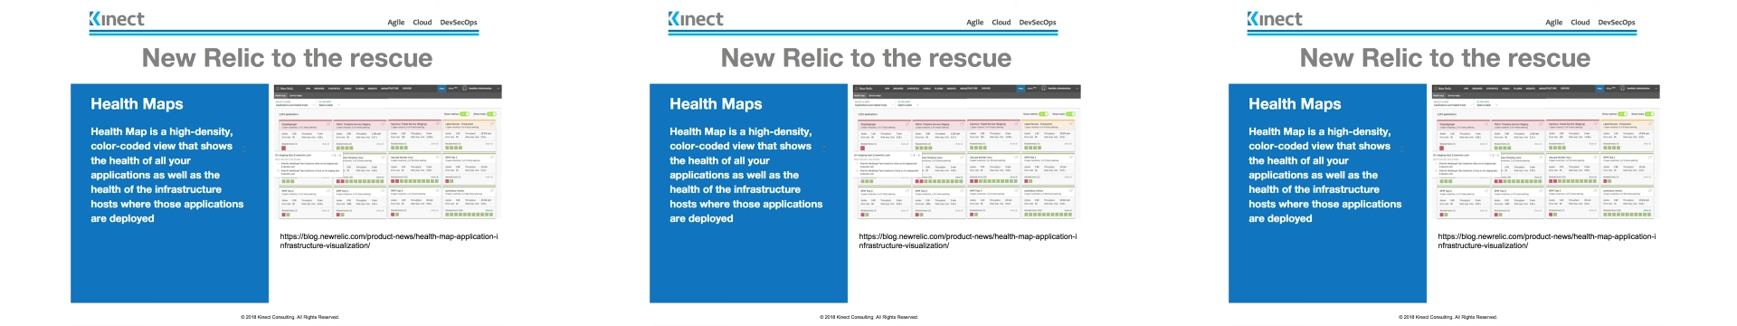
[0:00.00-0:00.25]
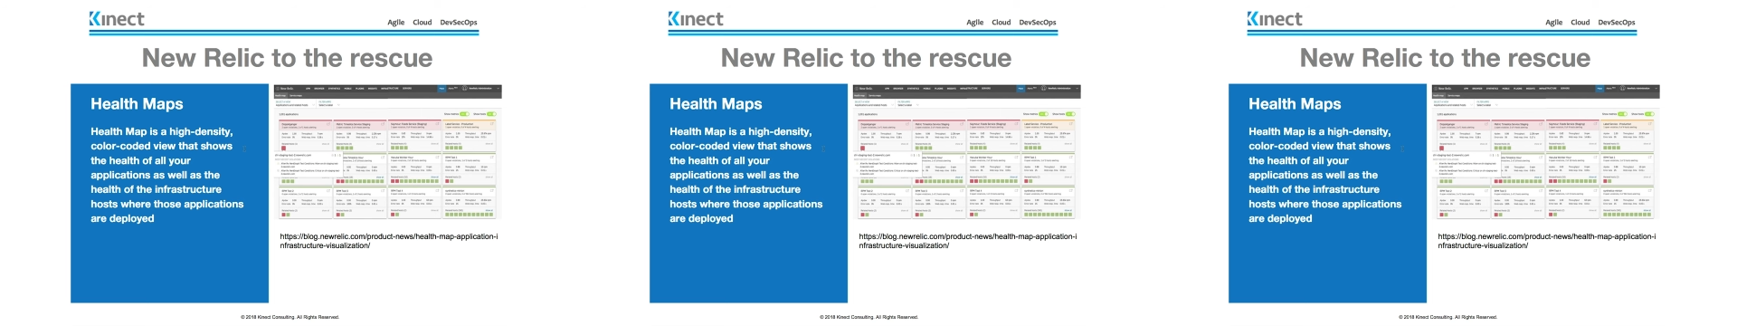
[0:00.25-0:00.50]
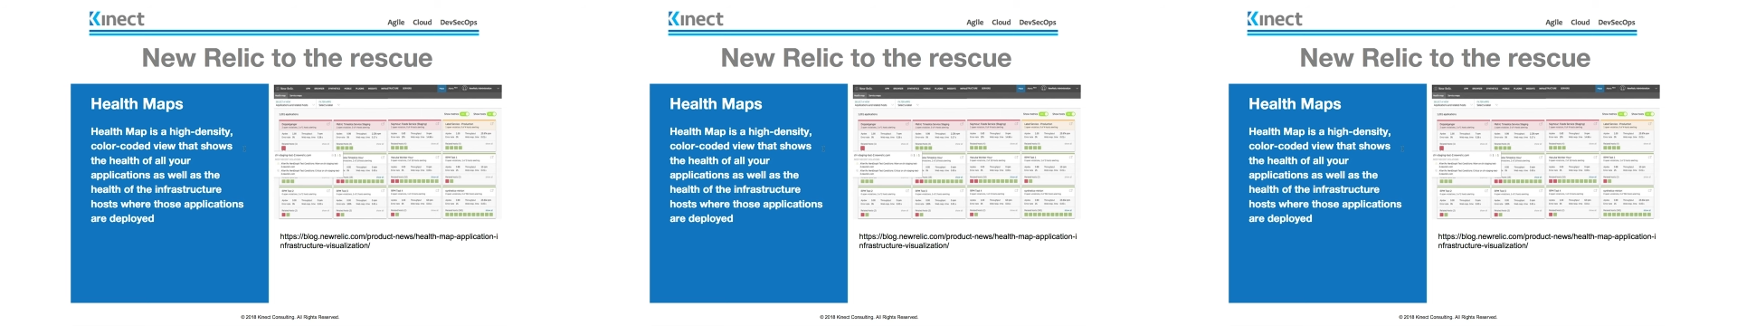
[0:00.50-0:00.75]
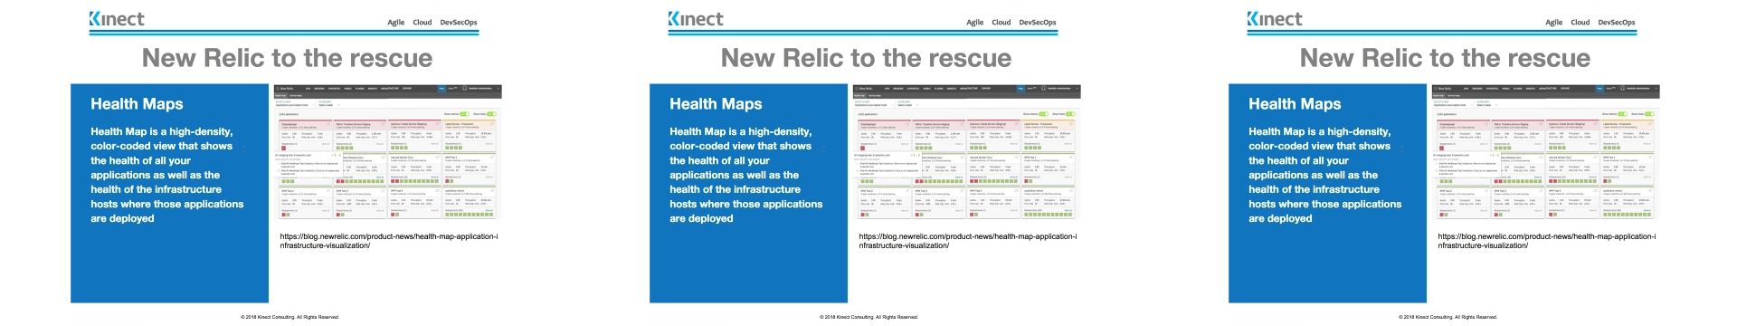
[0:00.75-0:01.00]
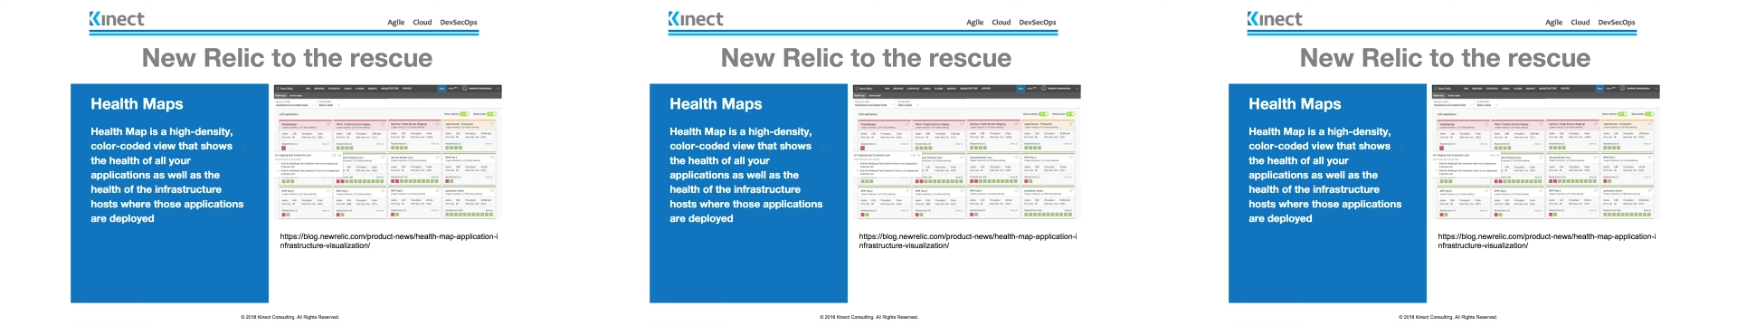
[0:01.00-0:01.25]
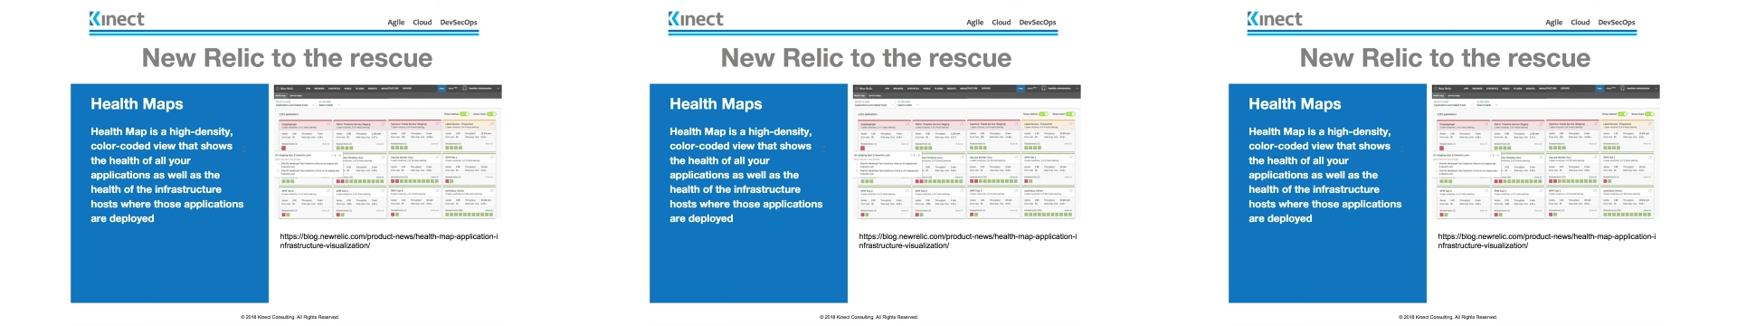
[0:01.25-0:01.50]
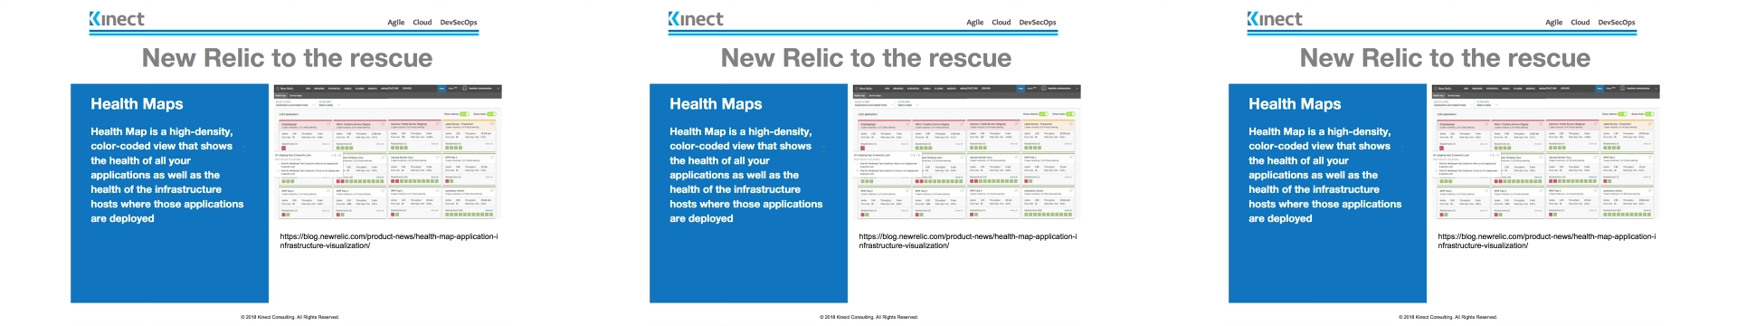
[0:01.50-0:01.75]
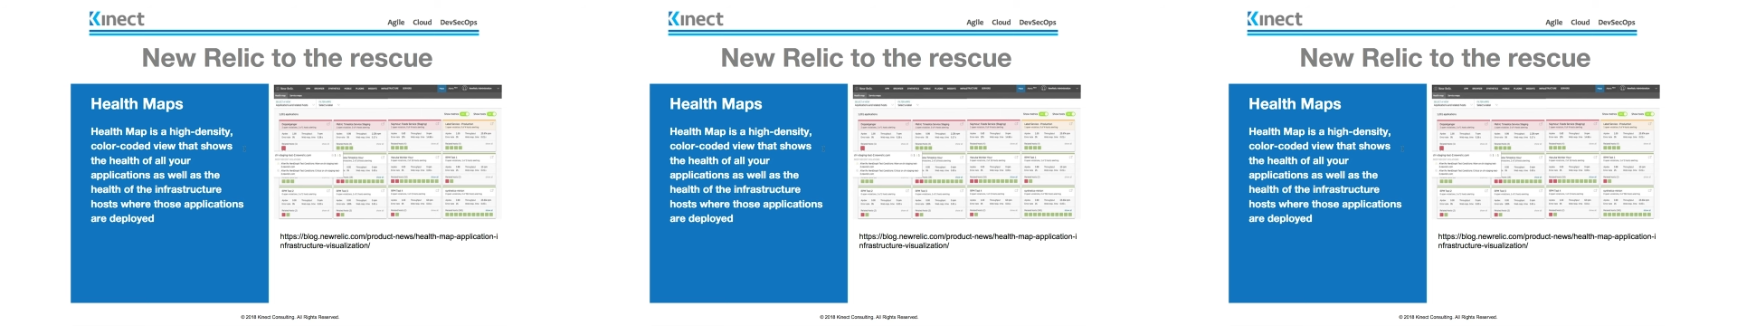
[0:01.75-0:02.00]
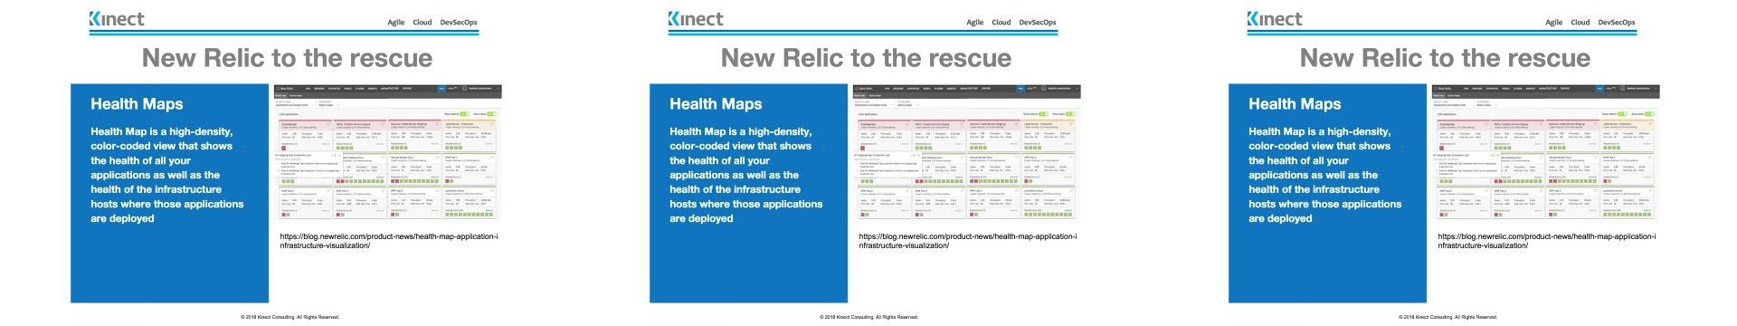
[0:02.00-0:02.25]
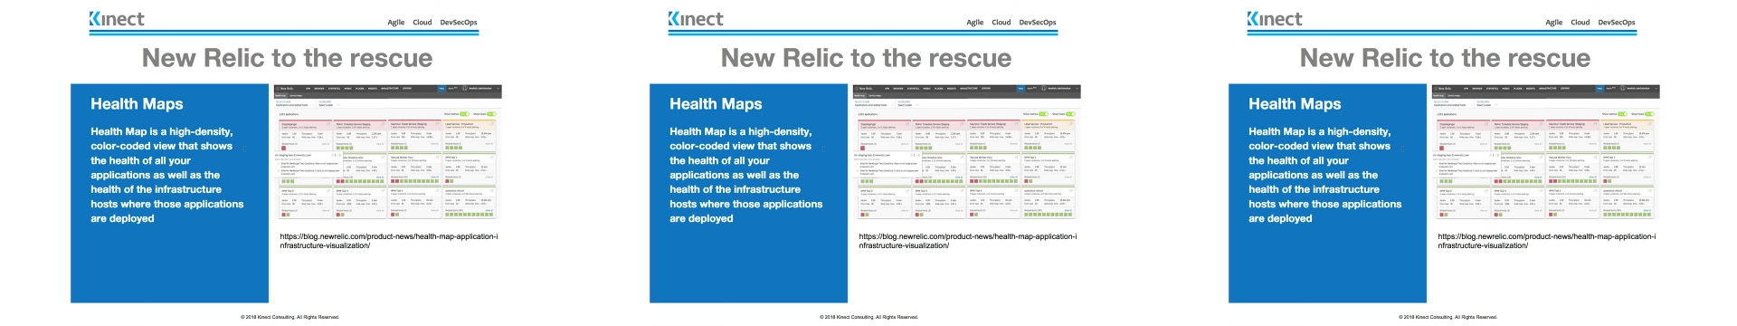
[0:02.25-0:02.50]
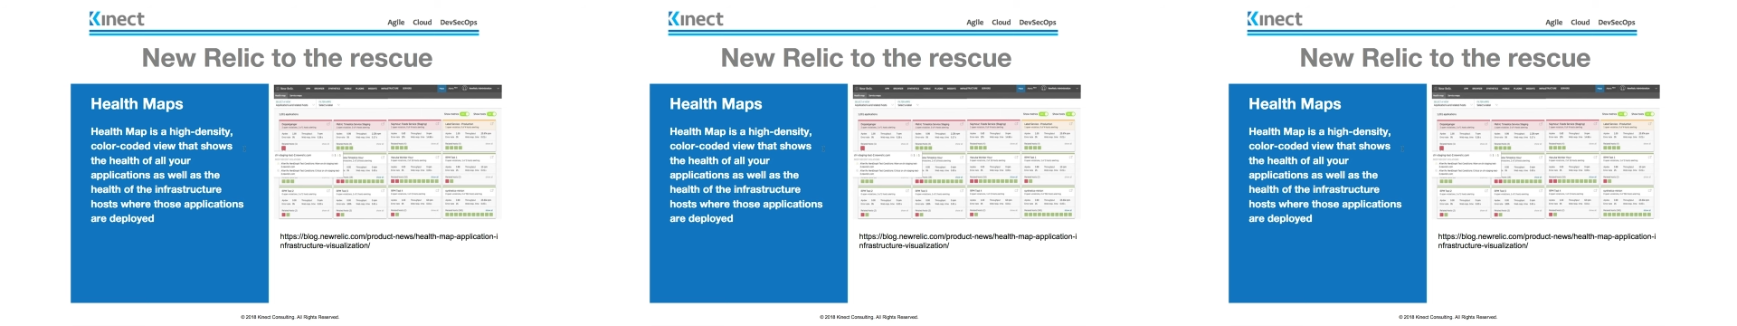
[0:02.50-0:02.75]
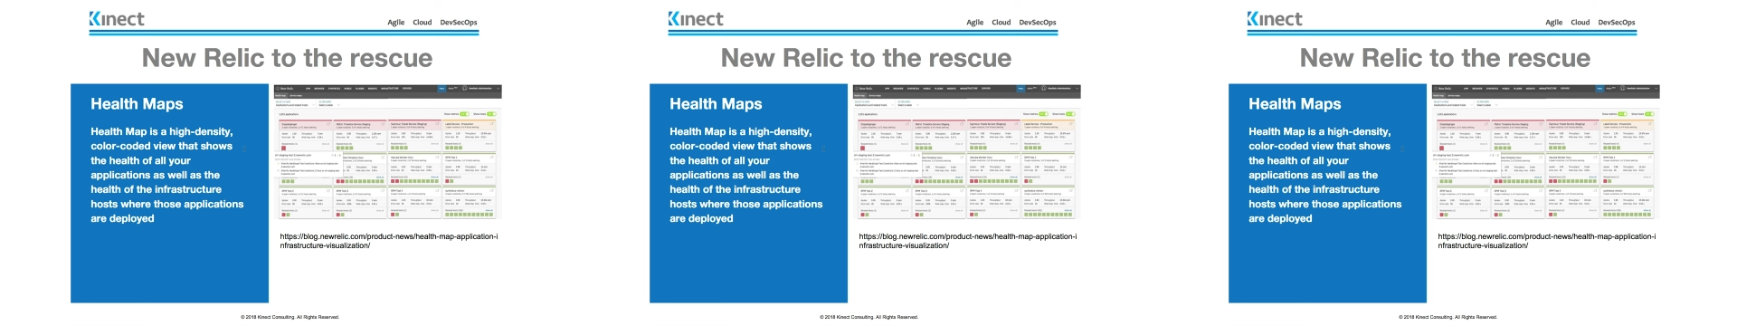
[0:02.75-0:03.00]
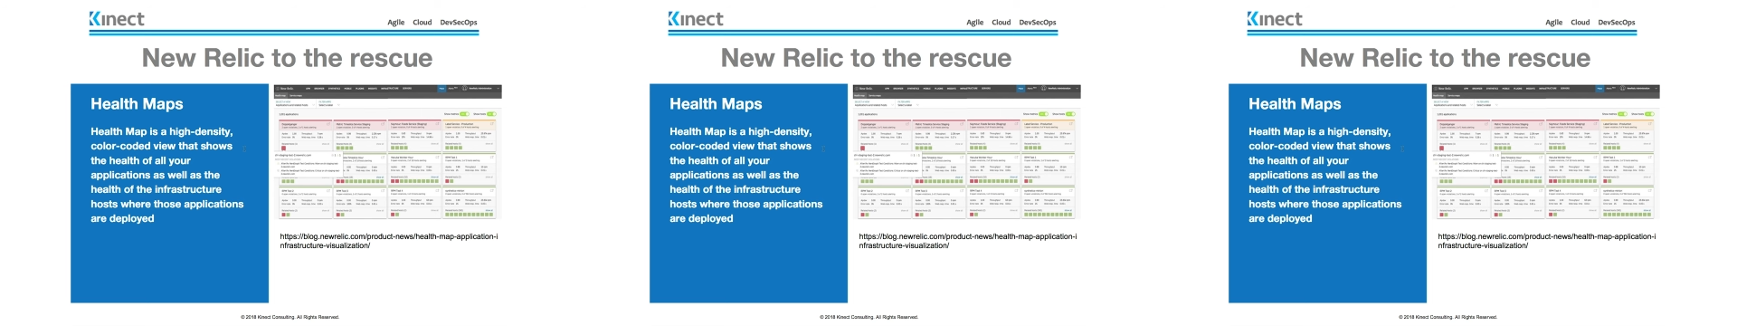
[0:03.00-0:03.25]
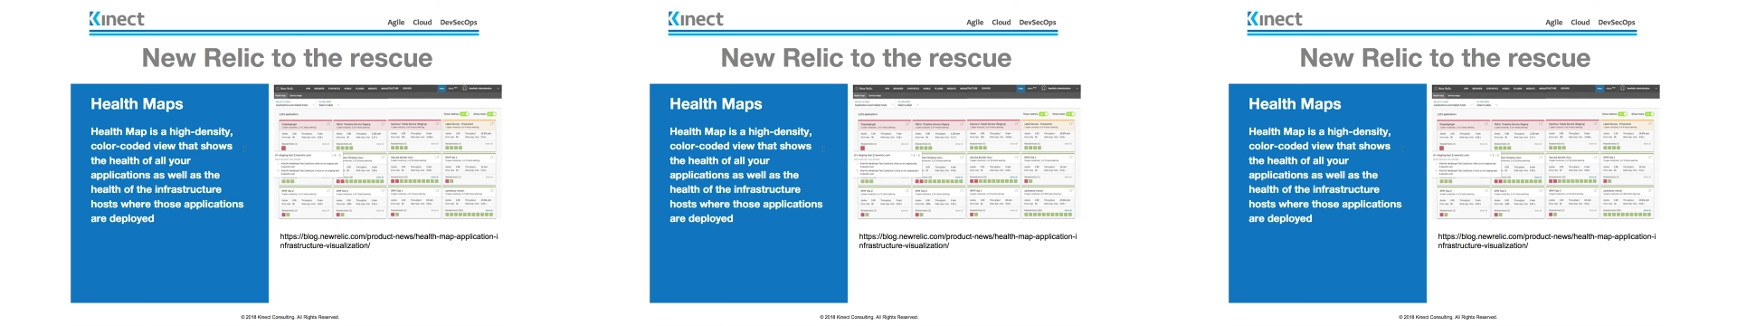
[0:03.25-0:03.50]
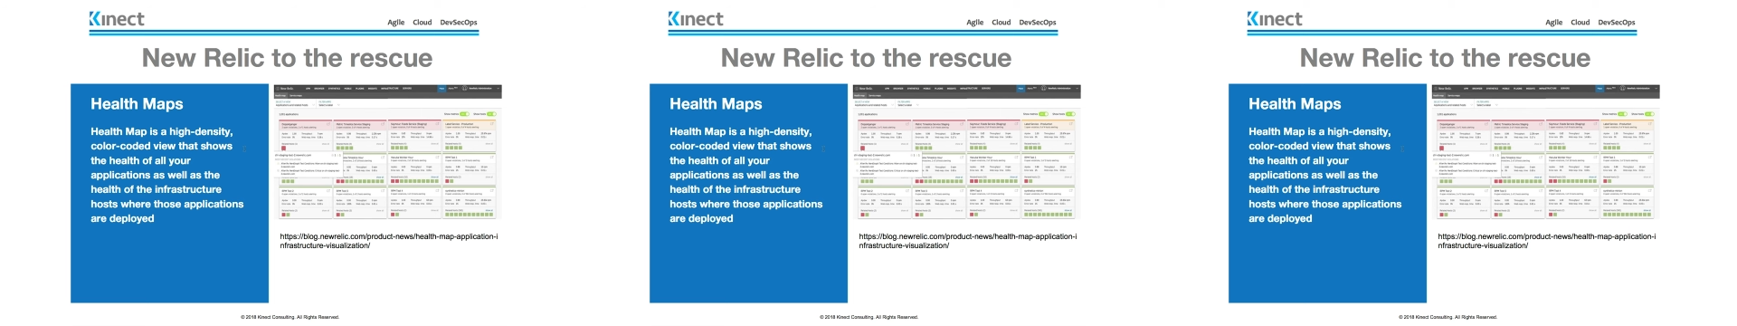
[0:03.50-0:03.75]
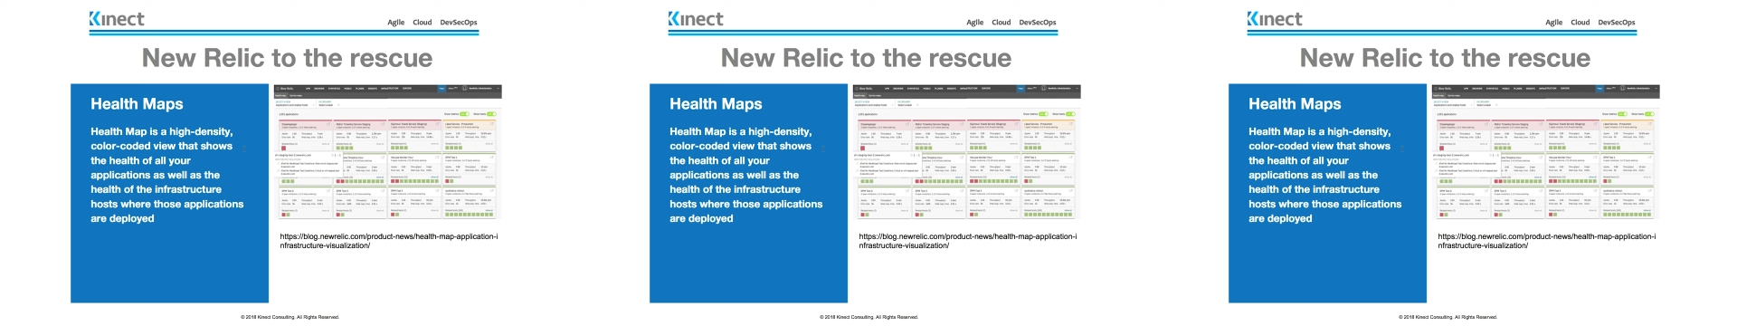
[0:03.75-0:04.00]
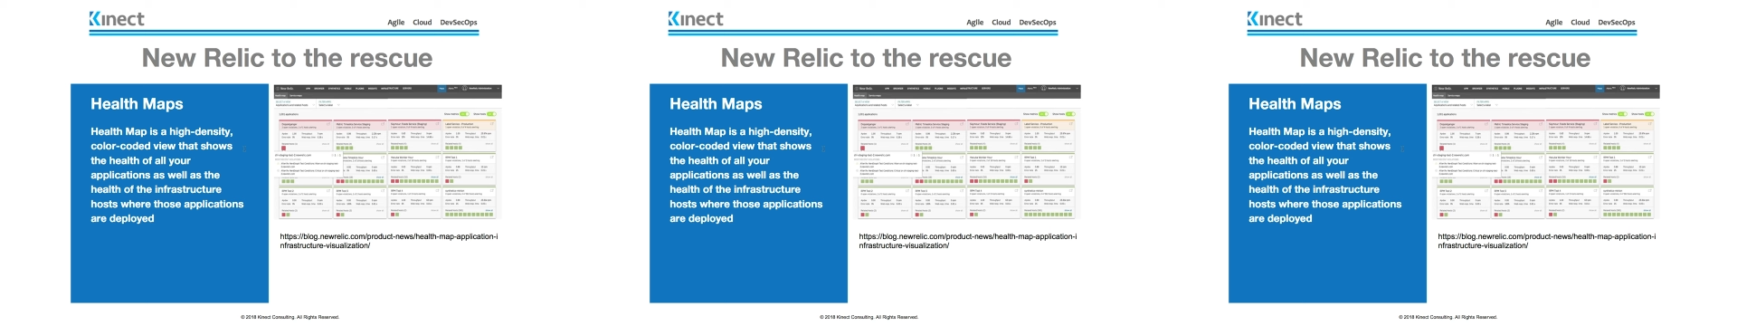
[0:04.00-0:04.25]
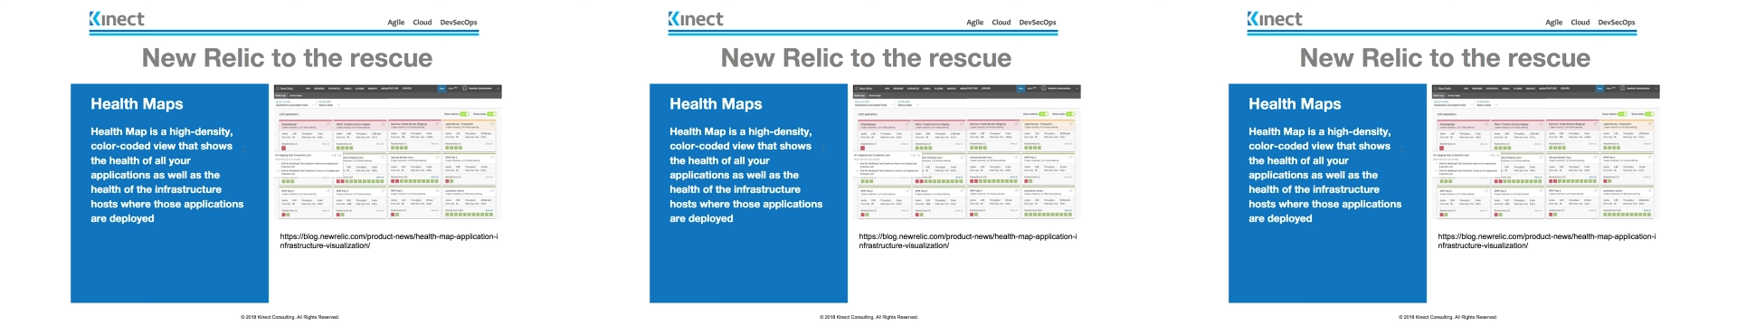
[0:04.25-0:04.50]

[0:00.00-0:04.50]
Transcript: [unreadable: no face in view]